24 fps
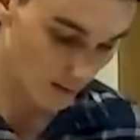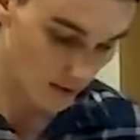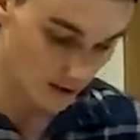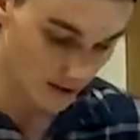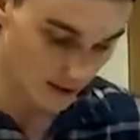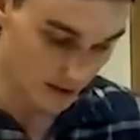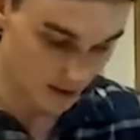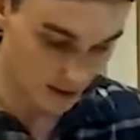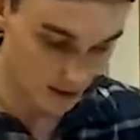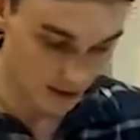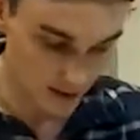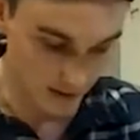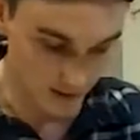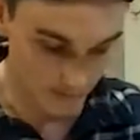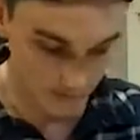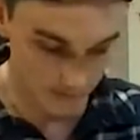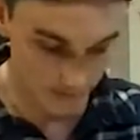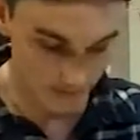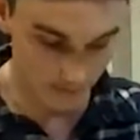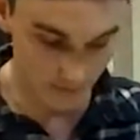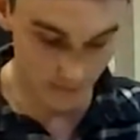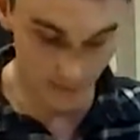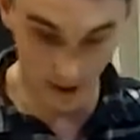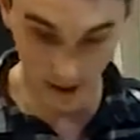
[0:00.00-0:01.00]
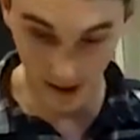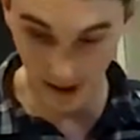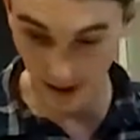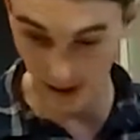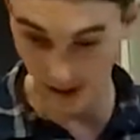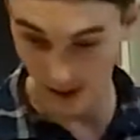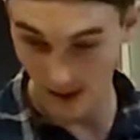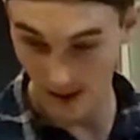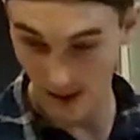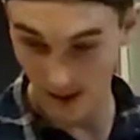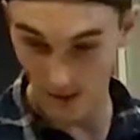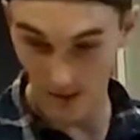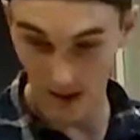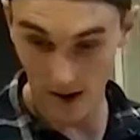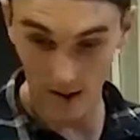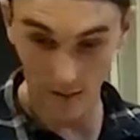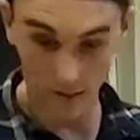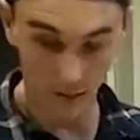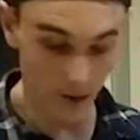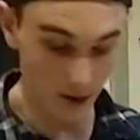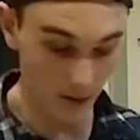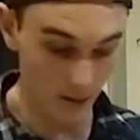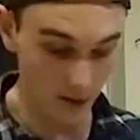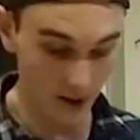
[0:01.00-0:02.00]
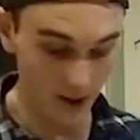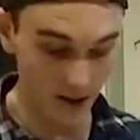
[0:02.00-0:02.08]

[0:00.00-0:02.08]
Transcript: I'm just gonna, because if I were to